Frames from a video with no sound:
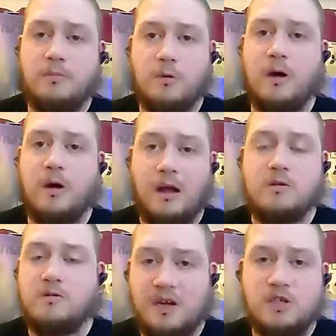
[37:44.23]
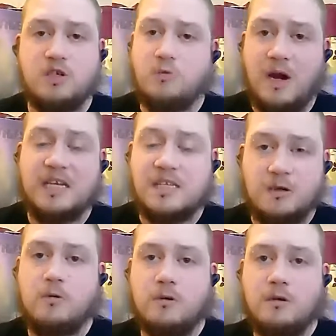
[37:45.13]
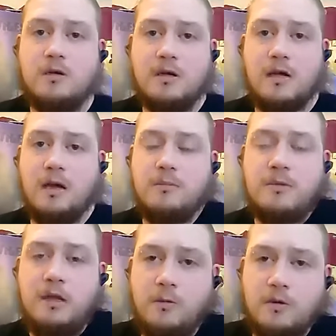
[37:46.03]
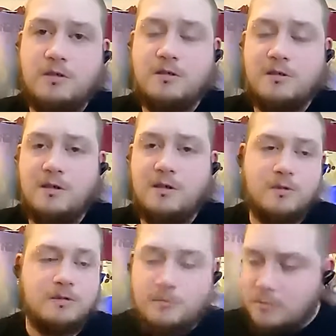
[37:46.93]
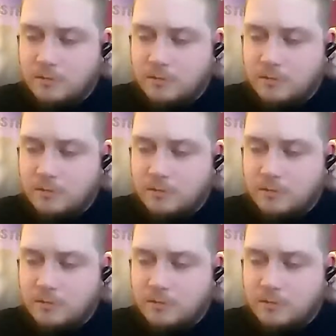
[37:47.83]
But when I was eventually ready to, um, he was he was